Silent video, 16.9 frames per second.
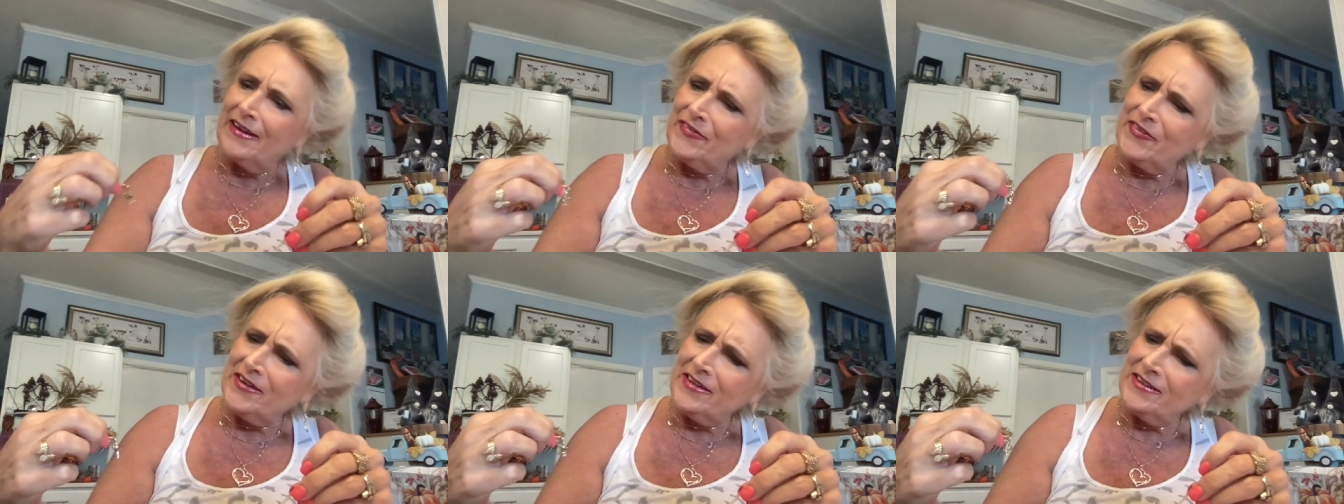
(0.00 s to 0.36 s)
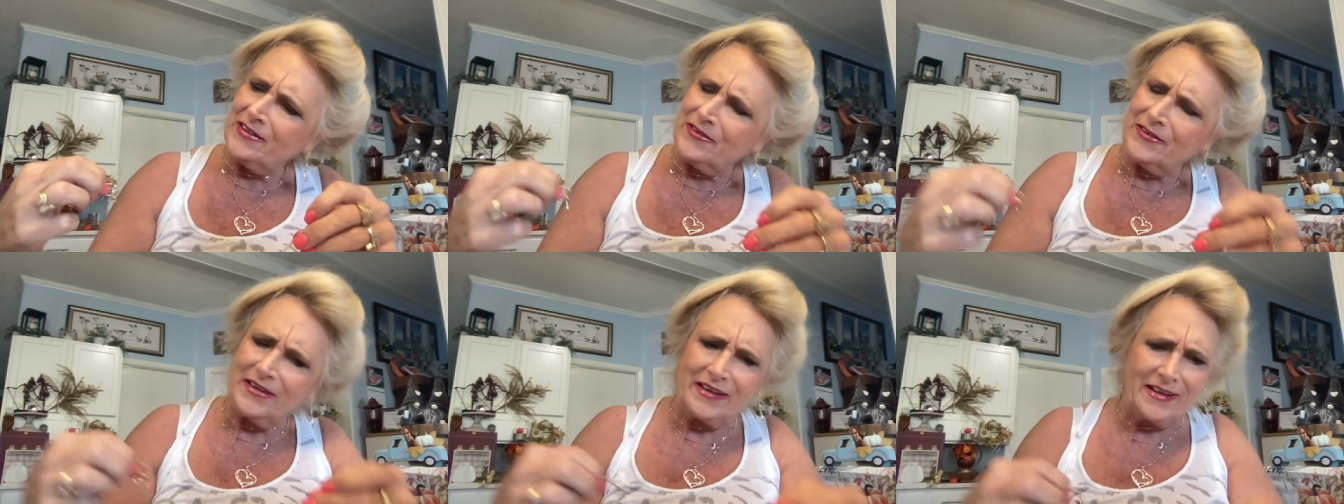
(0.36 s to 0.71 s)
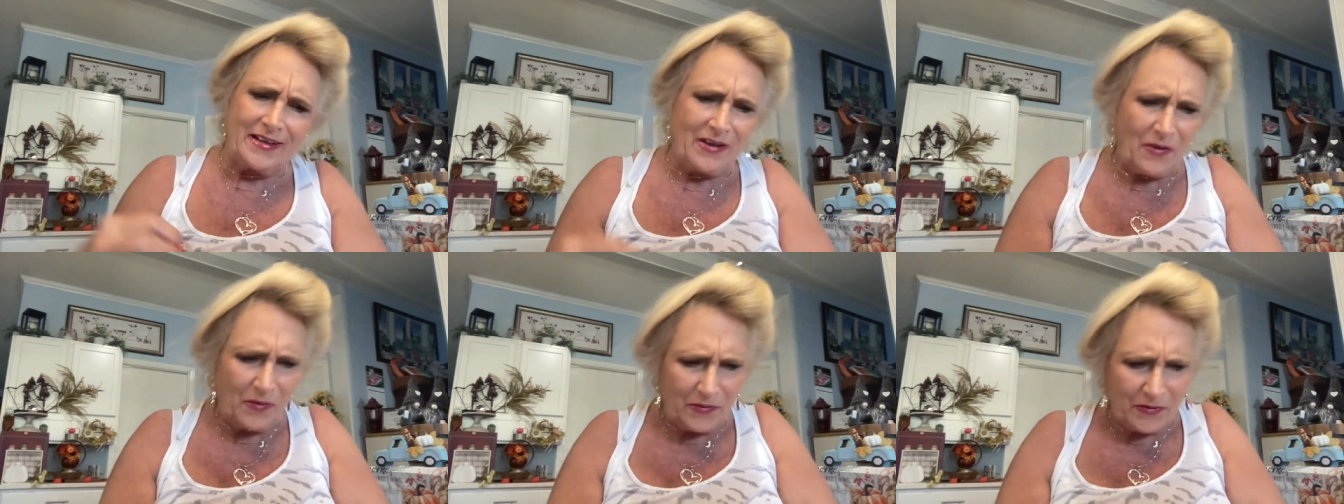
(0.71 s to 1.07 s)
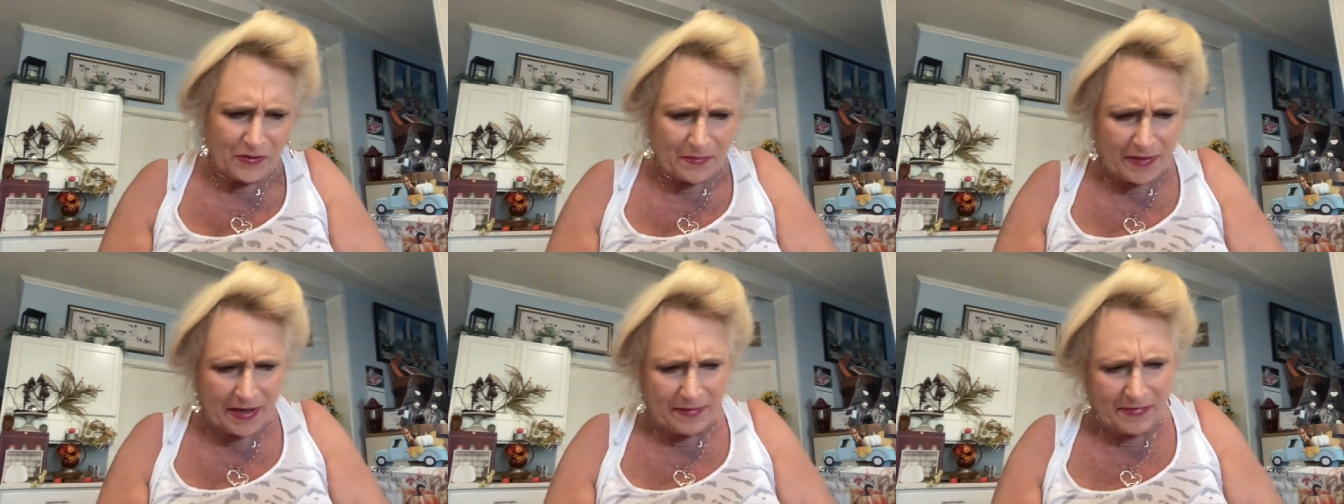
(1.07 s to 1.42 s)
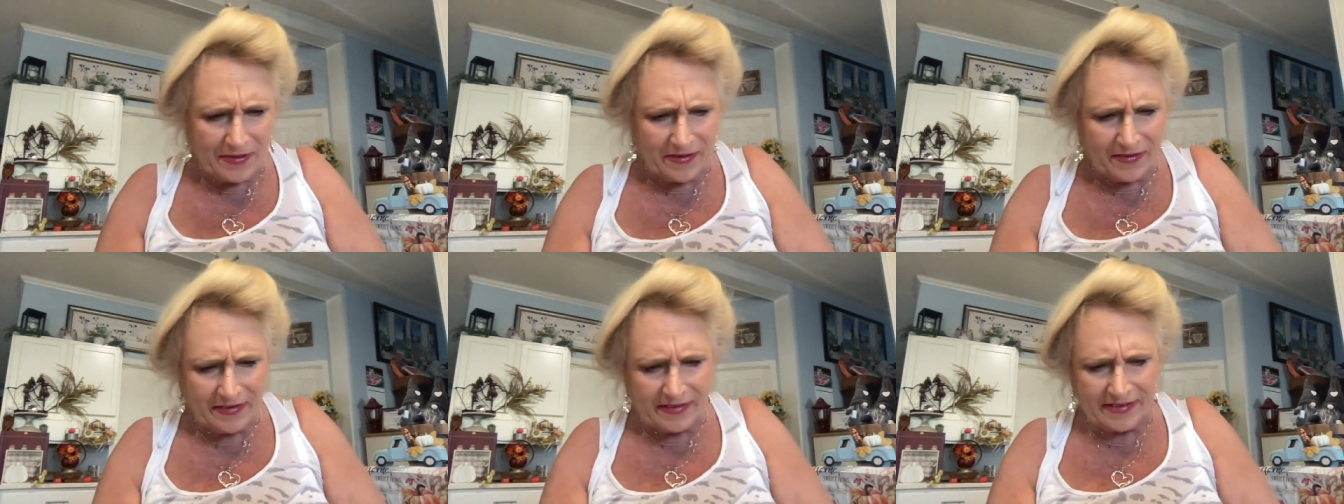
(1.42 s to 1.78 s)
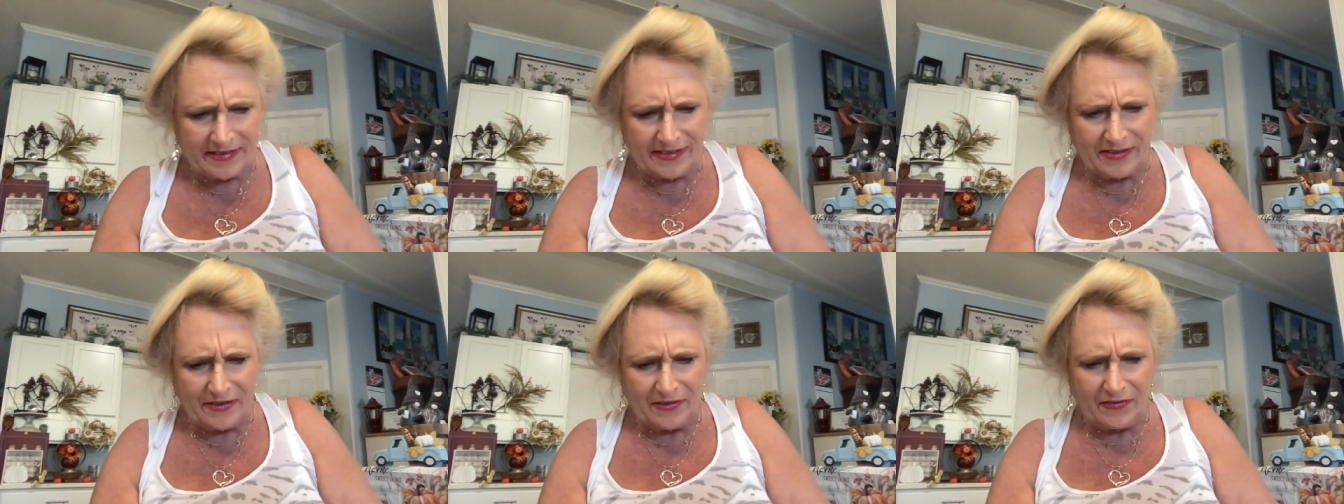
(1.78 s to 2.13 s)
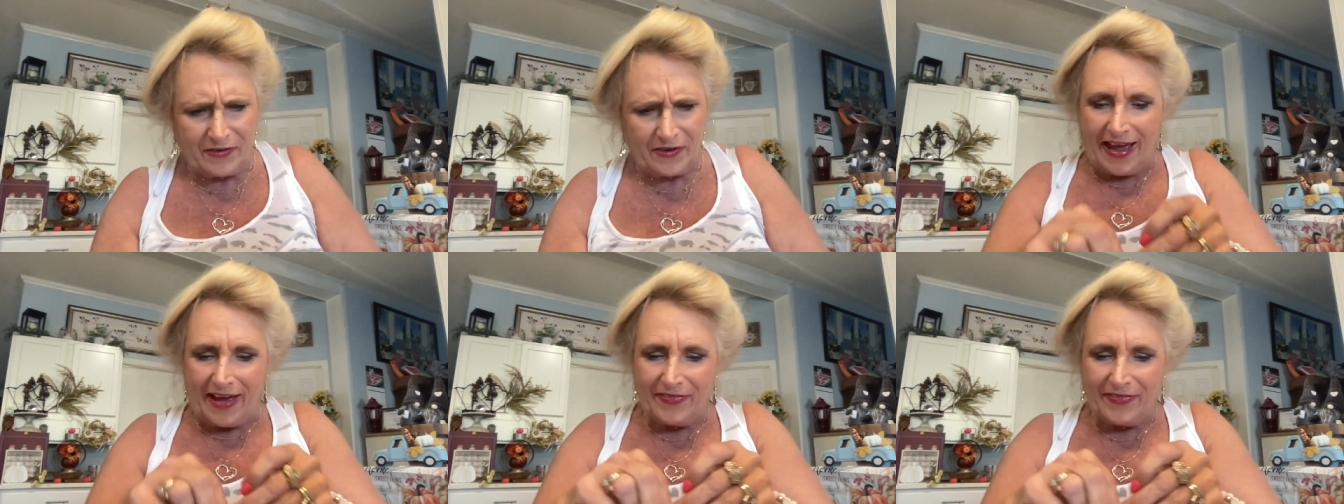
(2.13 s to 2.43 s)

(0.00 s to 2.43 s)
I think they're in gold or maybe they're in silver.